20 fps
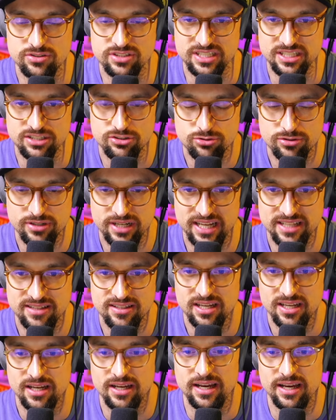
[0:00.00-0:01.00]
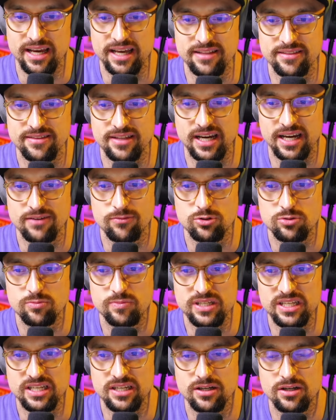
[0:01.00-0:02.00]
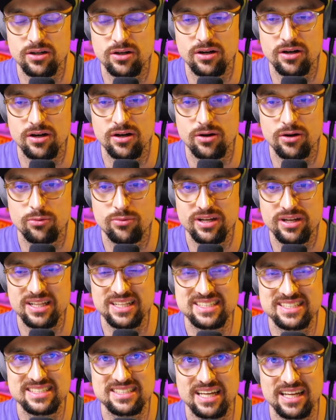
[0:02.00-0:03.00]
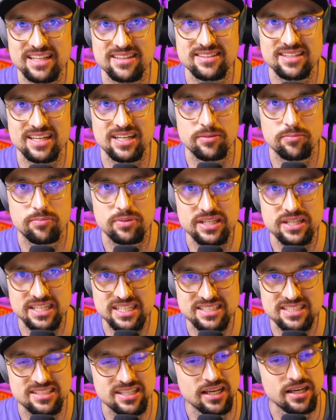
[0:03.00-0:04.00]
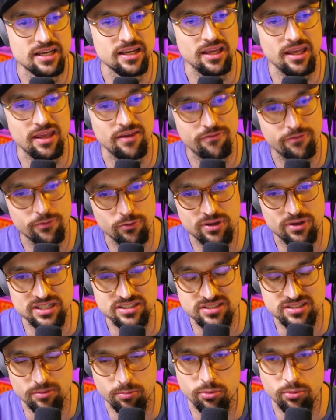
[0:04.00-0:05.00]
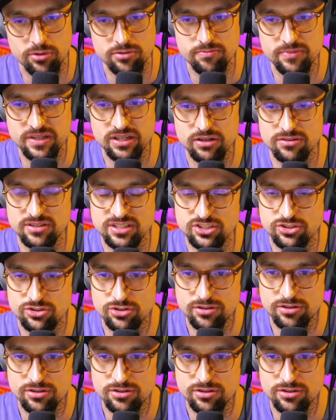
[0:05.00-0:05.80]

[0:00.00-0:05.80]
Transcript: on the internet. And I would be uh, really stunned and pleased if you can support me on this